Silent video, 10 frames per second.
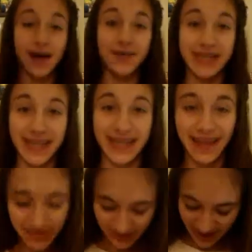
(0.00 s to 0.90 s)
Oh, and I
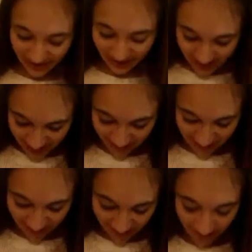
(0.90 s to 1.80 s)
love sweaters too
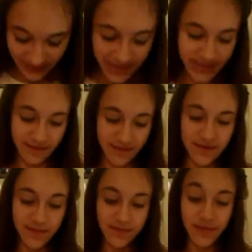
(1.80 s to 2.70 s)
for fall. This is
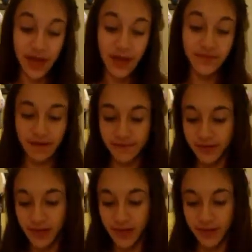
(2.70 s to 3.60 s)
from Forever
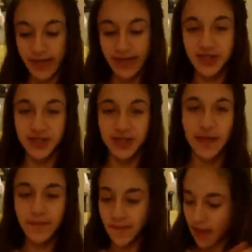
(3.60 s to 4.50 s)
21 actually.